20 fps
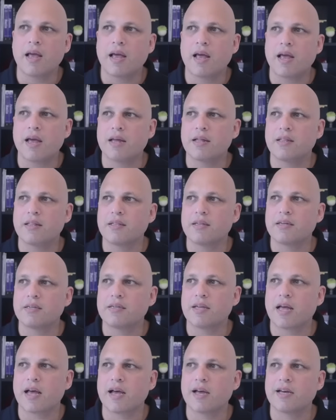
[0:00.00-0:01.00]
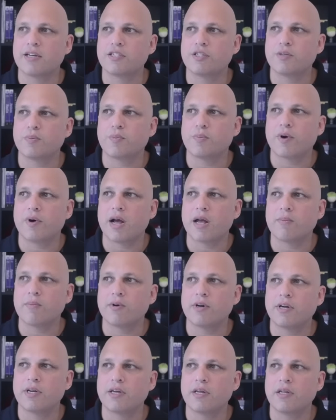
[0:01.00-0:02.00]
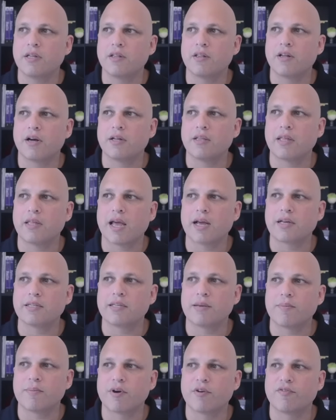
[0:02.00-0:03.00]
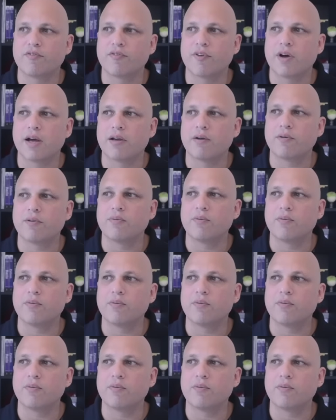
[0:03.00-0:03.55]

and this hash primary.xml file.